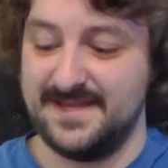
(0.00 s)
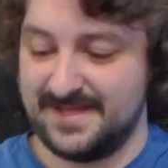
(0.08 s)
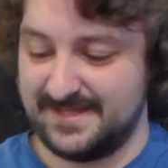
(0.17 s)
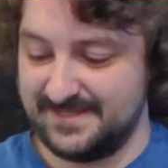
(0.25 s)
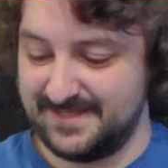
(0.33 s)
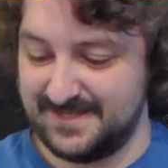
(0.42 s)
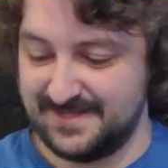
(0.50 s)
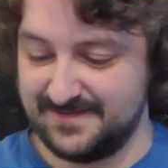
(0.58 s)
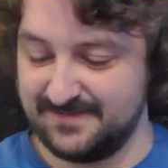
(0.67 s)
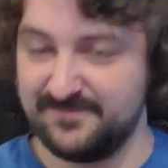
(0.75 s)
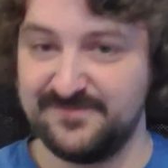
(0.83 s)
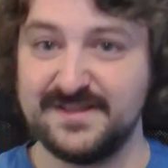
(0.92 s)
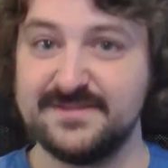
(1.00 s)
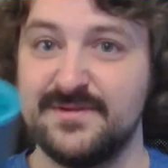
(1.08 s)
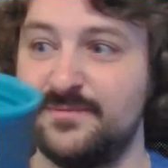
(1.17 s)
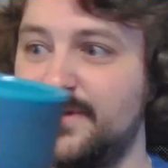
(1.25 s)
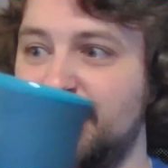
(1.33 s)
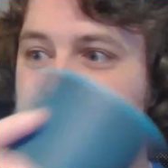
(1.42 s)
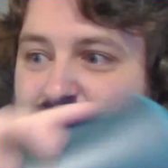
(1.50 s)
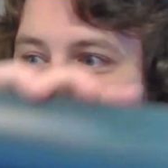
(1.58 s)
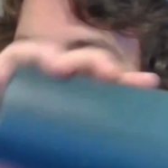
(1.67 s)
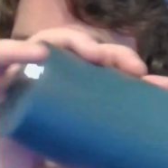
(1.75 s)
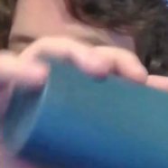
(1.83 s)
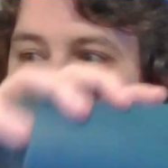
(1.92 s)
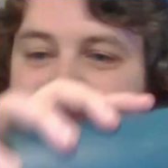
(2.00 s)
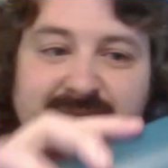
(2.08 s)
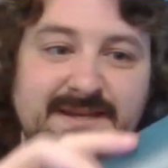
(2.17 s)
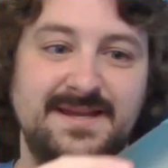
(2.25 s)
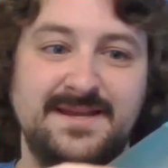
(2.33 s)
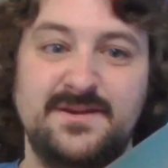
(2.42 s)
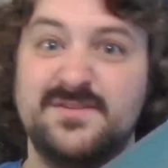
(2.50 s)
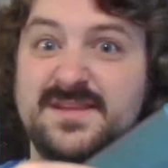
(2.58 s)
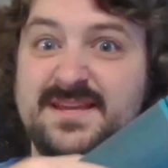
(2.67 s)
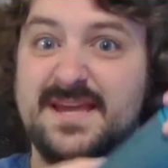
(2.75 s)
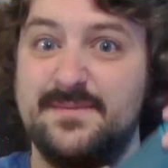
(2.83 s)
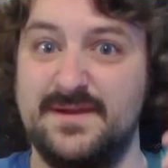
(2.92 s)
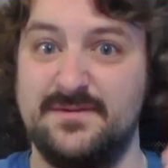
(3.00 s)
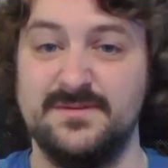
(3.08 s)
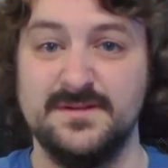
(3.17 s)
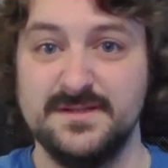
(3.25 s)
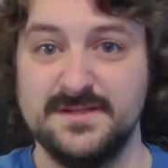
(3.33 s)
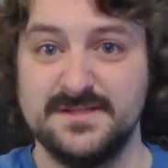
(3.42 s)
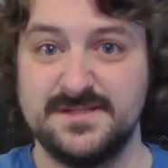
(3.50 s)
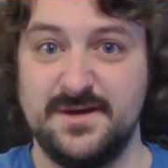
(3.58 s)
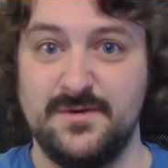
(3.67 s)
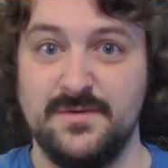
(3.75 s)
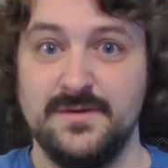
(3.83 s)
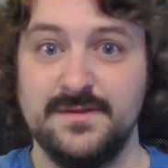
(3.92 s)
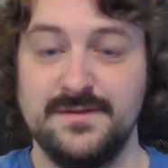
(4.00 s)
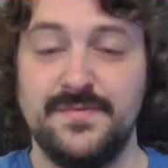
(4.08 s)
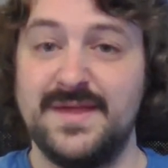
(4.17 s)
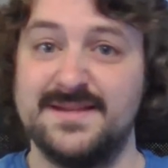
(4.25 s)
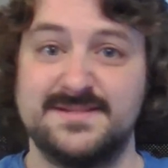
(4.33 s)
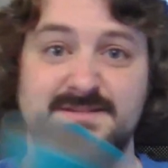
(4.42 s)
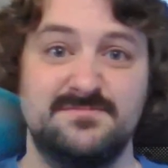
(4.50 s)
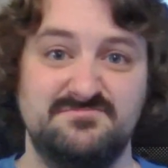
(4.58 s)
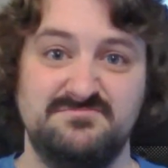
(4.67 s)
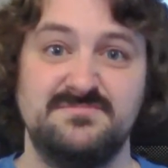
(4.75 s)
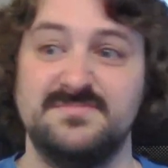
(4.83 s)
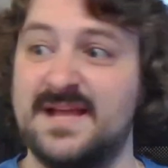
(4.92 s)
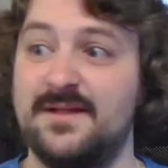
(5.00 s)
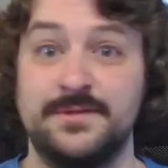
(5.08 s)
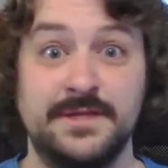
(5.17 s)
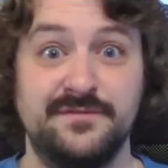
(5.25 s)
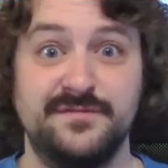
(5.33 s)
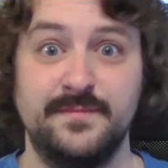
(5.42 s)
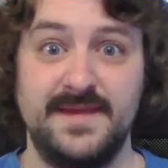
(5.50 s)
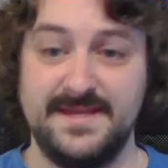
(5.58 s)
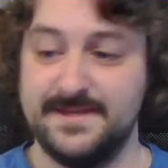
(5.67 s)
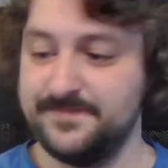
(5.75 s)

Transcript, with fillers: I uh, filled it with water and I upended it, and nothing came out. So that's that'll do for me.